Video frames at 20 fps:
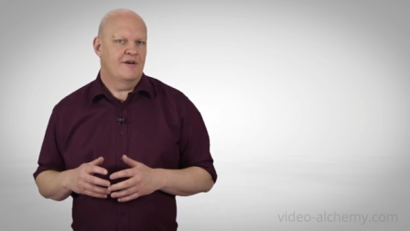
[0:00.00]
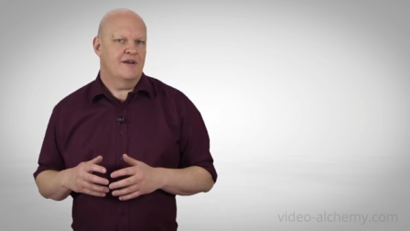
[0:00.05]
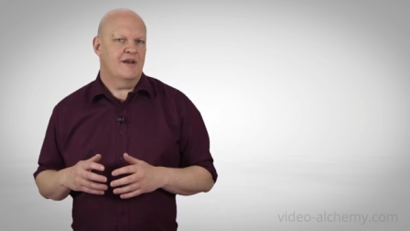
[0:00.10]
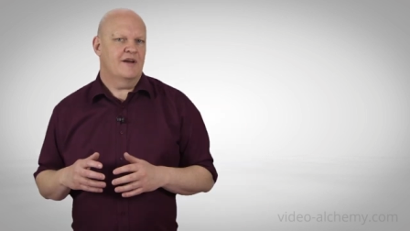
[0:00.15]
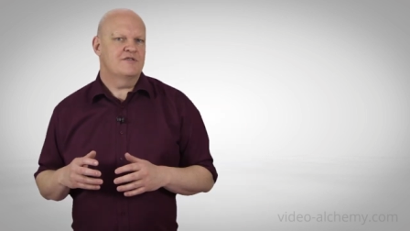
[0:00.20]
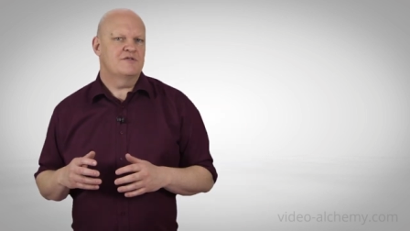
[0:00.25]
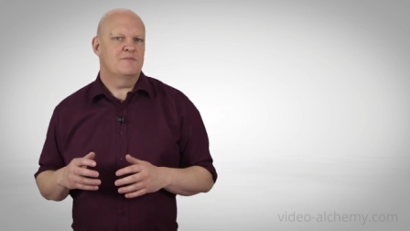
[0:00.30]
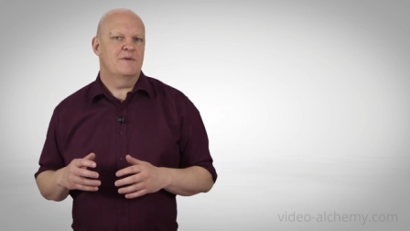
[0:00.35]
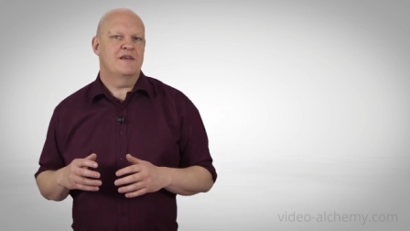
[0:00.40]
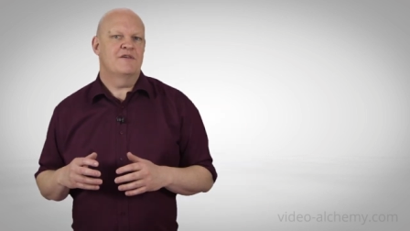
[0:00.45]
They're
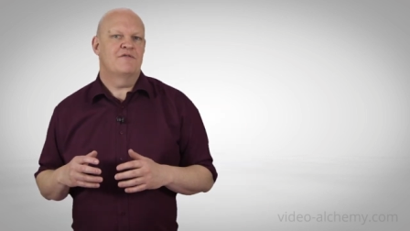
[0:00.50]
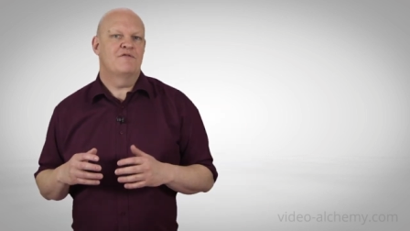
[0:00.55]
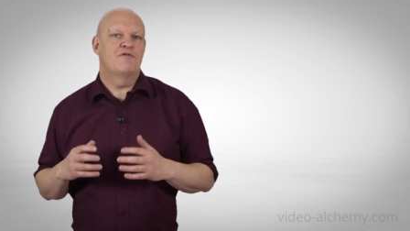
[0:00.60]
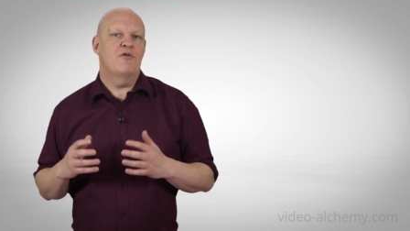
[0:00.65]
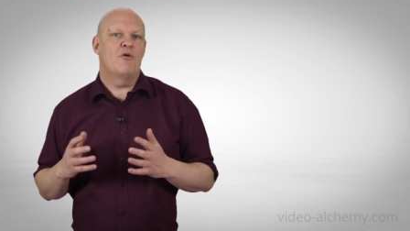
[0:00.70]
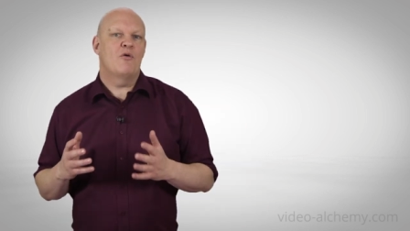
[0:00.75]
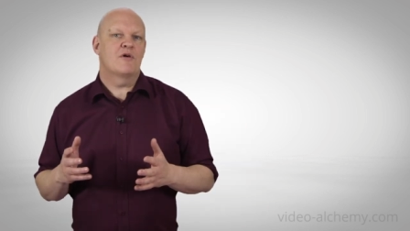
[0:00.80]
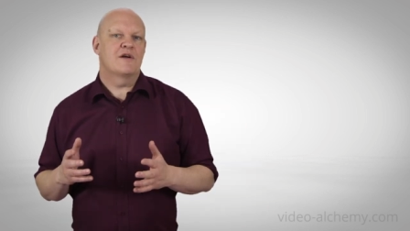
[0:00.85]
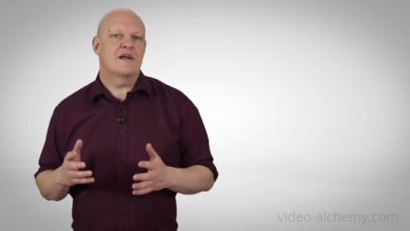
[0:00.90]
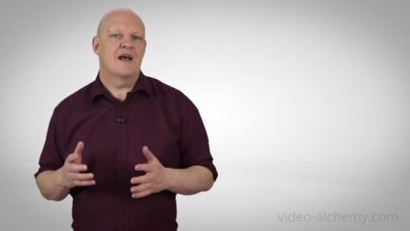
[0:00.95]
going to be
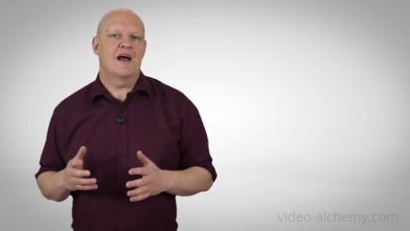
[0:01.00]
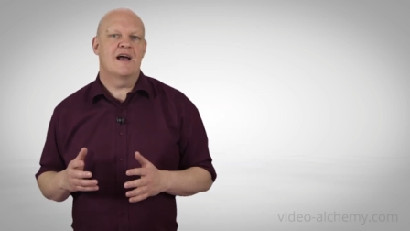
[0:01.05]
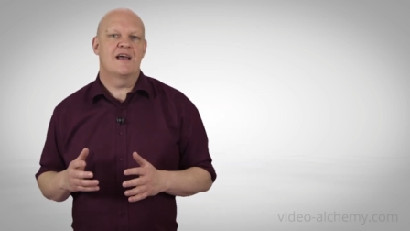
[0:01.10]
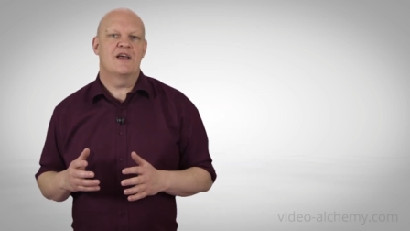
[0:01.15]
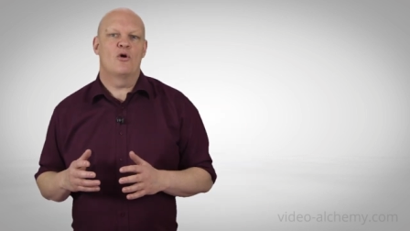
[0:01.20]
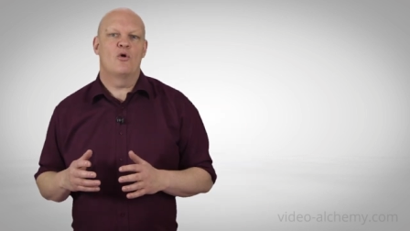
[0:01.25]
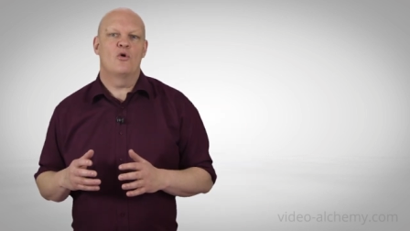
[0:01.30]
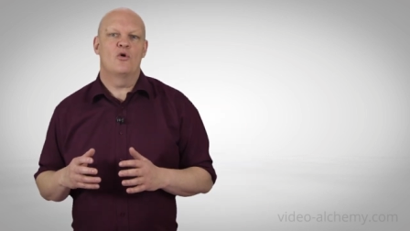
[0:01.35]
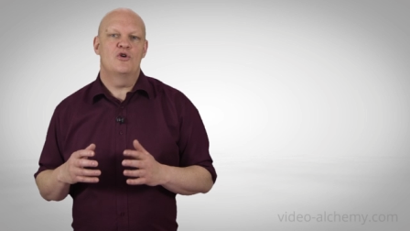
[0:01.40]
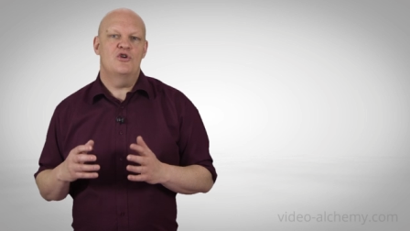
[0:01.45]

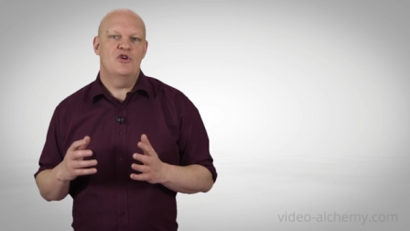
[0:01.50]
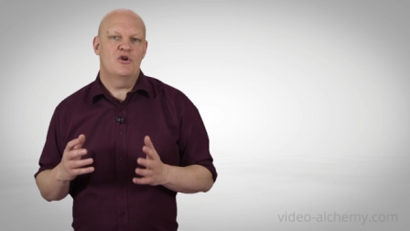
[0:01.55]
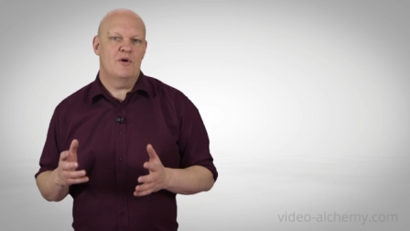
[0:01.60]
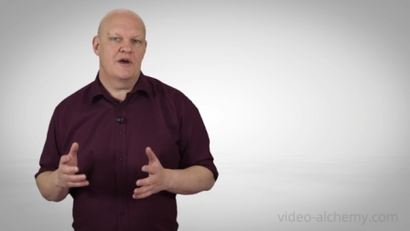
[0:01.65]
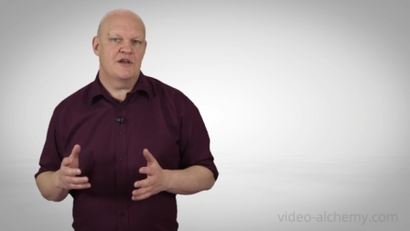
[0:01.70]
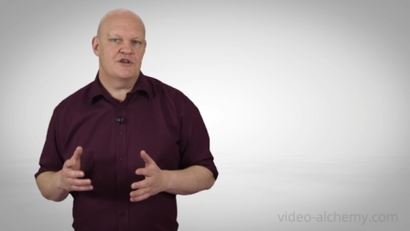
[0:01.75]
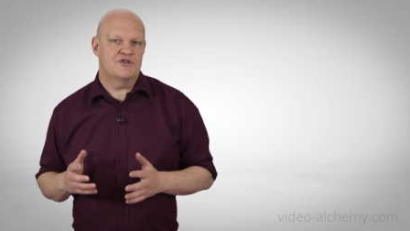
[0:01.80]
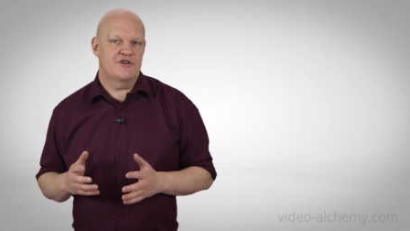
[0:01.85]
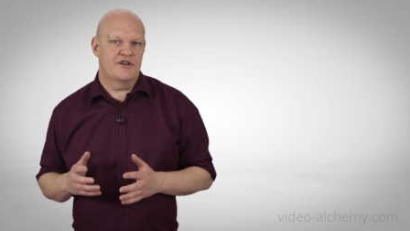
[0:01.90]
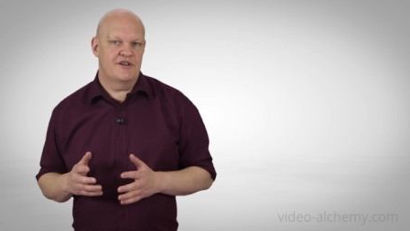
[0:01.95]
4K or
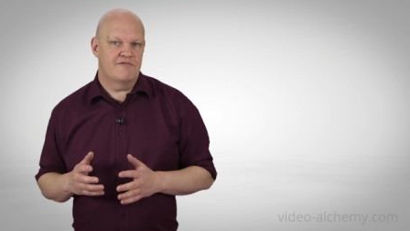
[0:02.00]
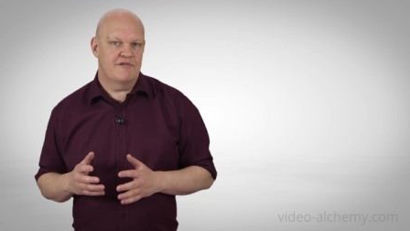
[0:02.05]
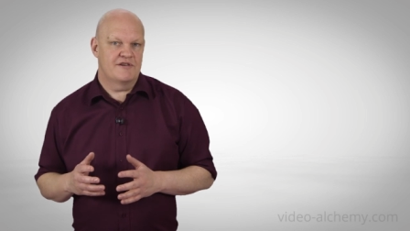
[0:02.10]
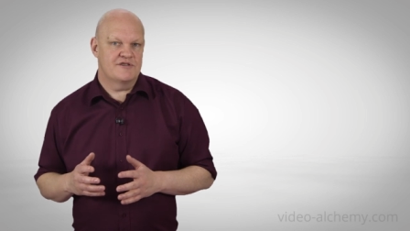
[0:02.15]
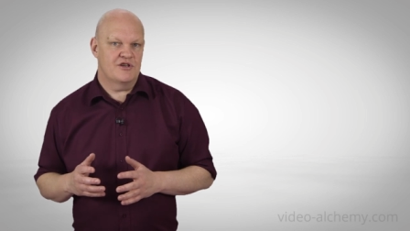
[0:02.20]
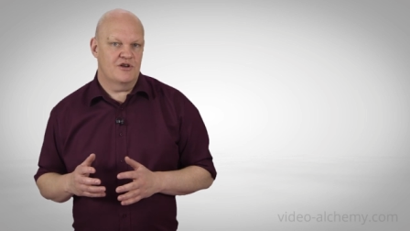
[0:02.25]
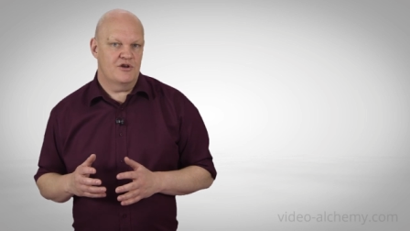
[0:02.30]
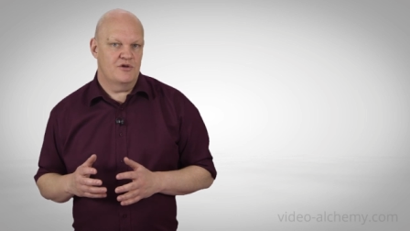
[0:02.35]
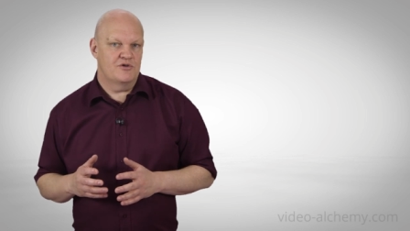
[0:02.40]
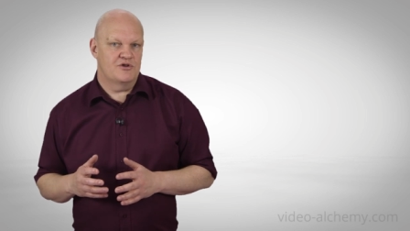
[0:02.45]
UHD
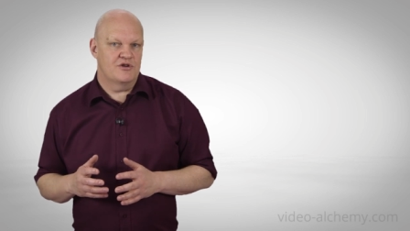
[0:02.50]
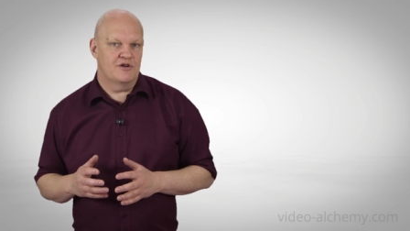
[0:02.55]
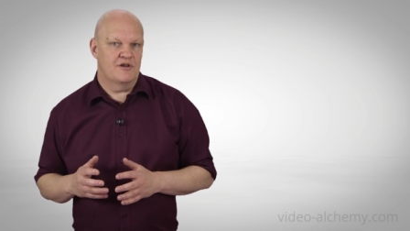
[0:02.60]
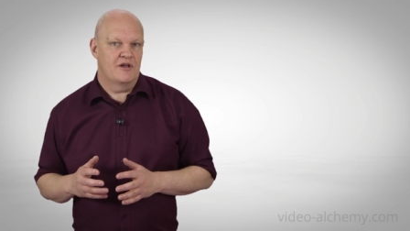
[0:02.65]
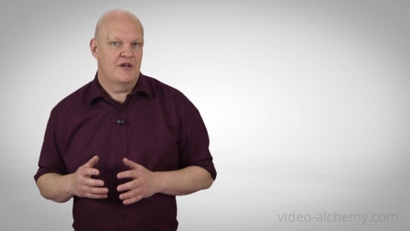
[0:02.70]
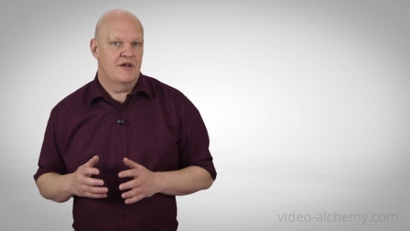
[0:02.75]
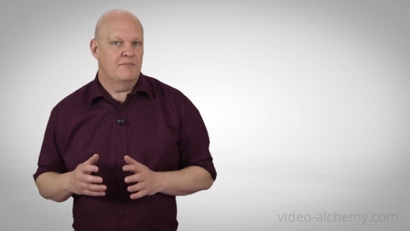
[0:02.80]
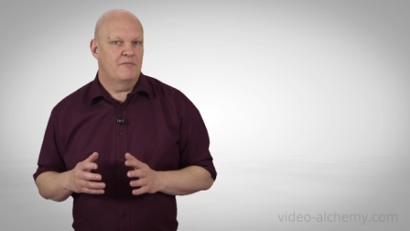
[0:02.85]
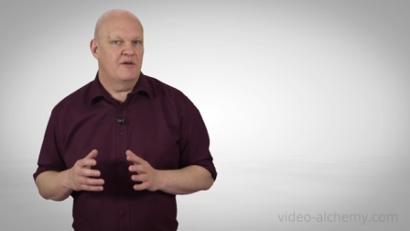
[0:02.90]
resolution,